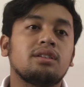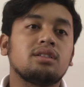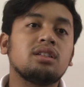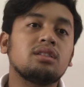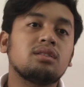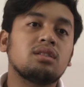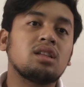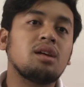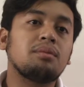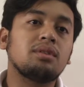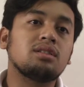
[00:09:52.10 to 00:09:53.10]
The third
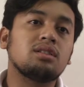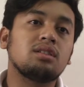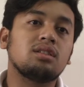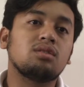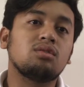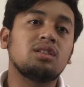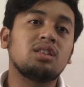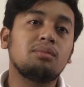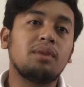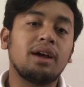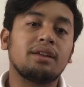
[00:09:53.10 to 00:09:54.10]
step is to
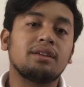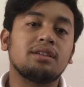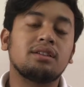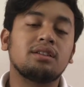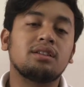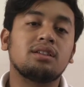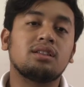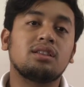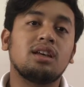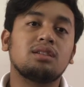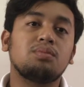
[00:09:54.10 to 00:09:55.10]
determine the
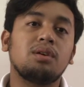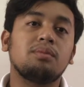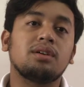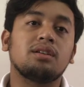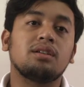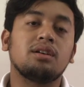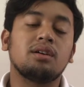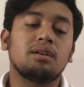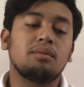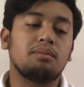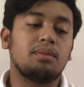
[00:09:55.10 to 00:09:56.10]
tax payable
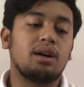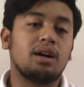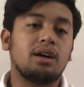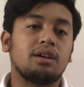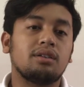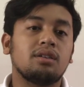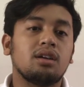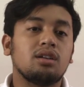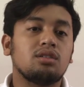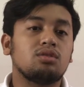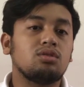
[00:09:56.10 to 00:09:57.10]
by
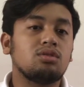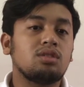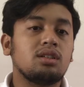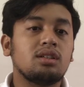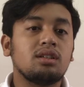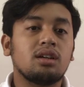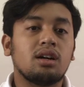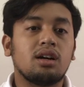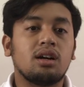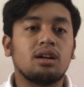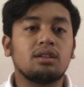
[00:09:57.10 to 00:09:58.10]
using
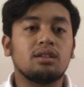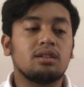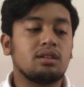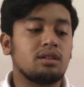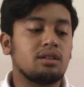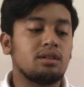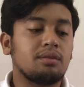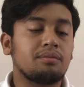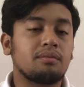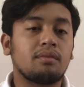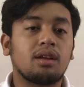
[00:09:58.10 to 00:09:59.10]
the
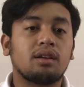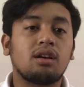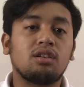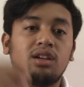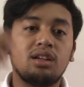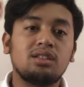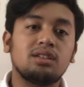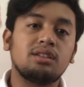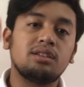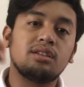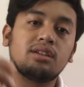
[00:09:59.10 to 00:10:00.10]

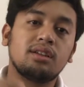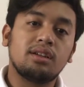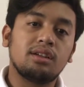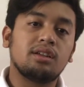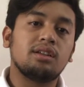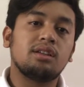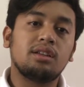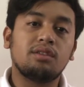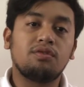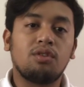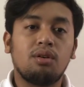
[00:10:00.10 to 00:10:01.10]
calculation in
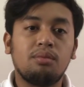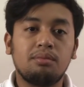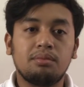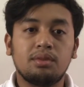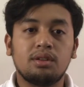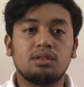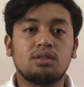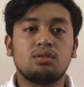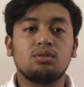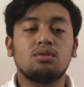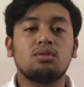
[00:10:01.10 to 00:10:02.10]
the form
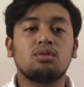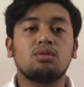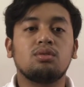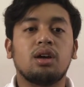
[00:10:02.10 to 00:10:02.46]
to